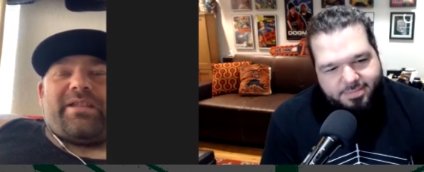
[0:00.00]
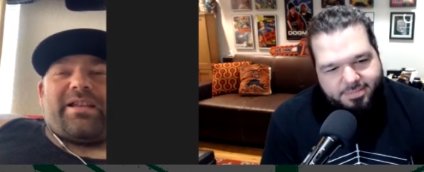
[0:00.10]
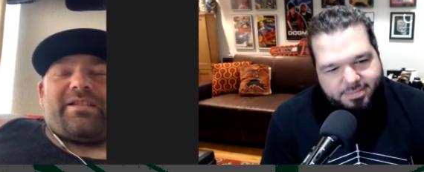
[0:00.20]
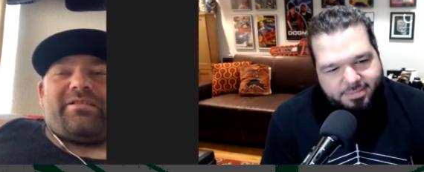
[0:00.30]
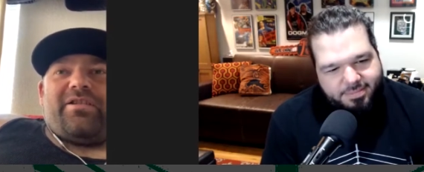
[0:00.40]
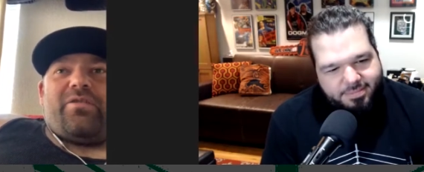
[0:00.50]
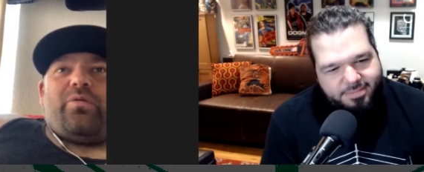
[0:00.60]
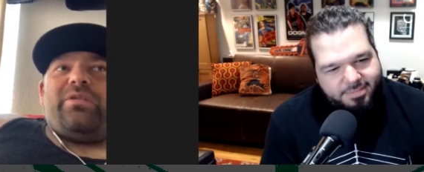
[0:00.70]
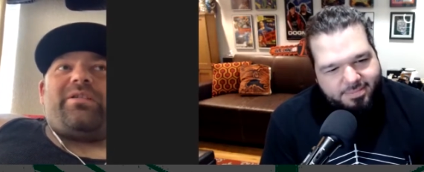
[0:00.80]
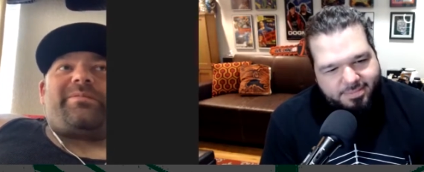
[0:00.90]
Speaker 1: Like Doug
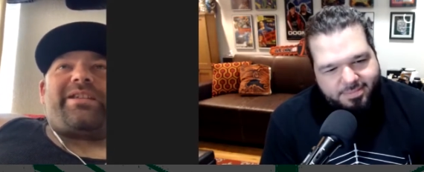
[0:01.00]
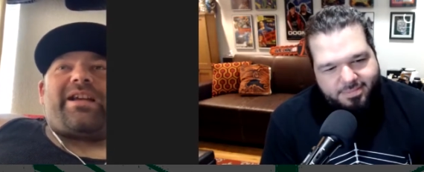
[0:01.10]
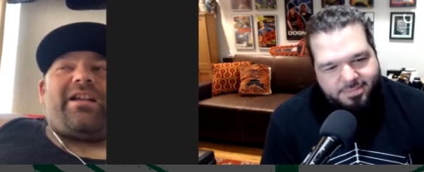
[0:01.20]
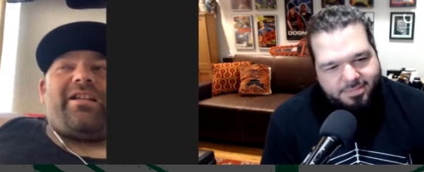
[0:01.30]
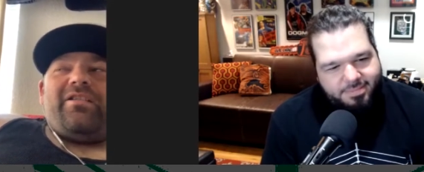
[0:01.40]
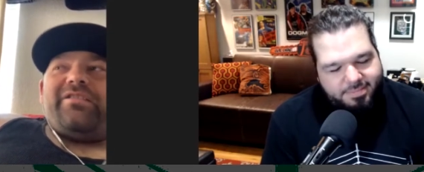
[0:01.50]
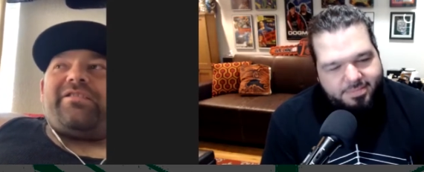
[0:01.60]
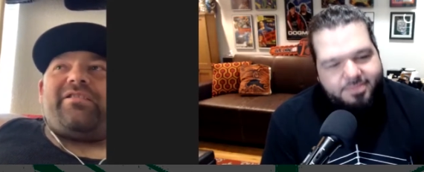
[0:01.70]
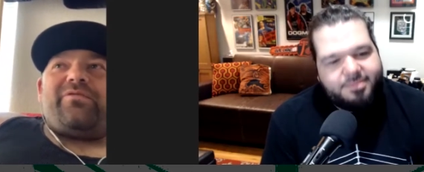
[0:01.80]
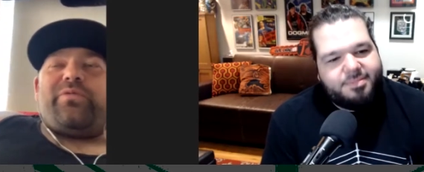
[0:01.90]
Williams. Like how the hell did
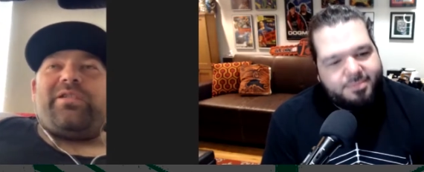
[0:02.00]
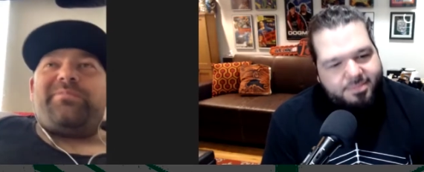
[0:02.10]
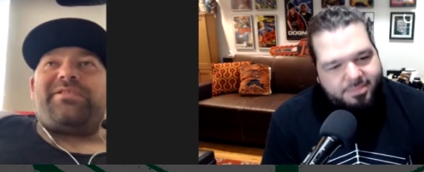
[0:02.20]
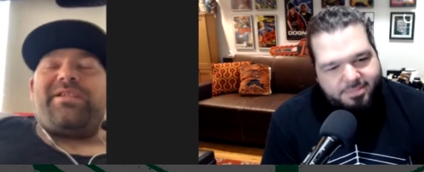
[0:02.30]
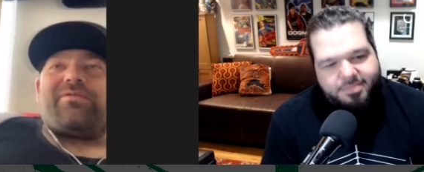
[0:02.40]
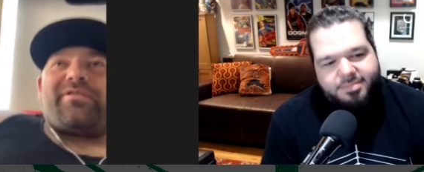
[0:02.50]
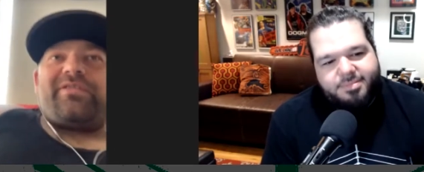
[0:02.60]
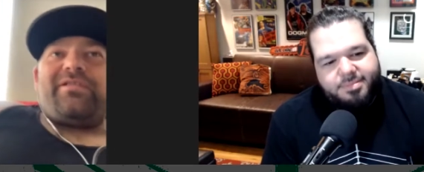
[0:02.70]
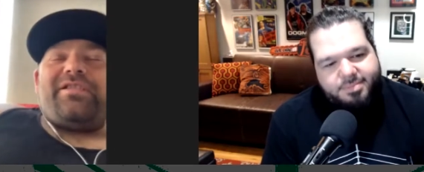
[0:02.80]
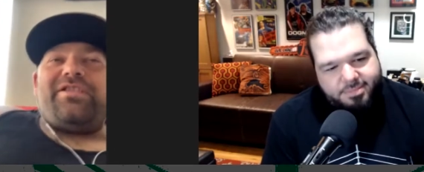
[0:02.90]
Doug Williams never
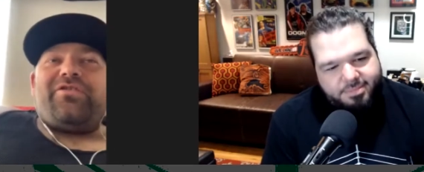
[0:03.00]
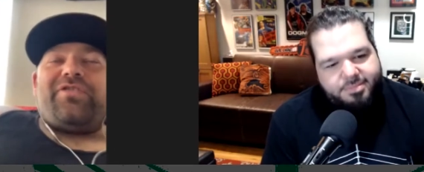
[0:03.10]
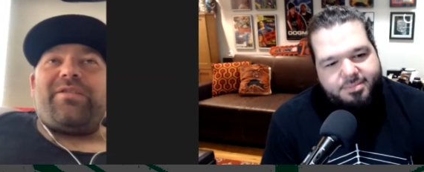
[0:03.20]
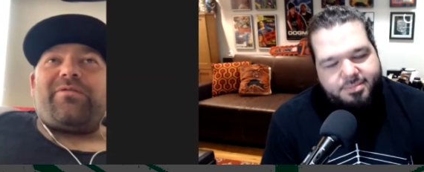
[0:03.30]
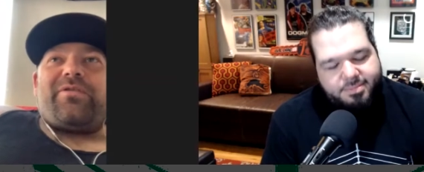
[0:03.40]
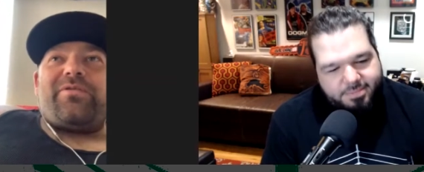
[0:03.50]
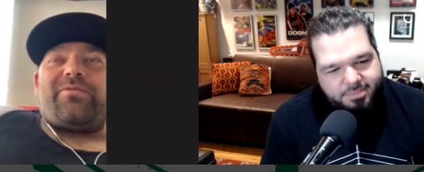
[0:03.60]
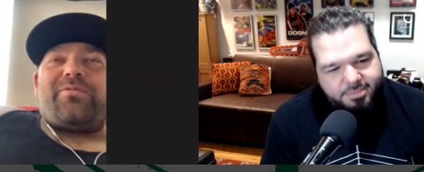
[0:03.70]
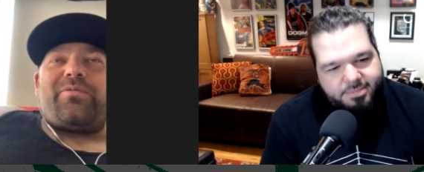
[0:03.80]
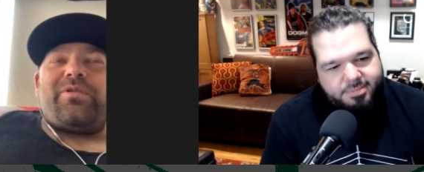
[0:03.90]
you know never go to